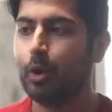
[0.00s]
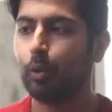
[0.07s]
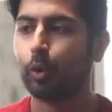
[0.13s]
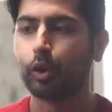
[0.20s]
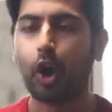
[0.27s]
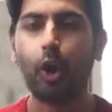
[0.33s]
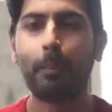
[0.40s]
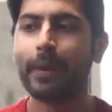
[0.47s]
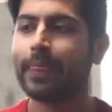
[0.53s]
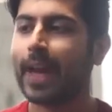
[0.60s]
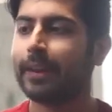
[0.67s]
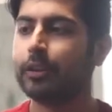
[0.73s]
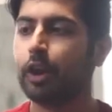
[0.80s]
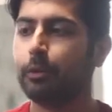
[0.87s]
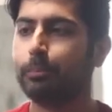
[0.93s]
We'll open
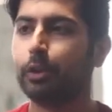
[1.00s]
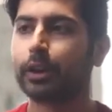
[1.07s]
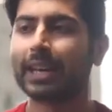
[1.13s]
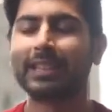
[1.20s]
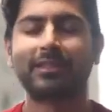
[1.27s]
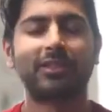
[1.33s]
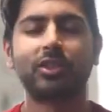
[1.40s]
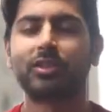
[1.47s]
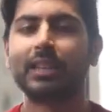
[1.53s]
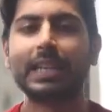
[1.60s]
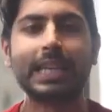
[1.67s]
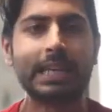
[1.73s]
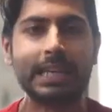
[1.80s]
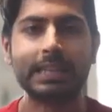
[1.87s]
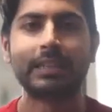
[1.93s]
that notebook. It's just an
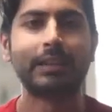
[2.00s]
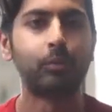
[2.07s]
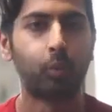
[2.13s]
easy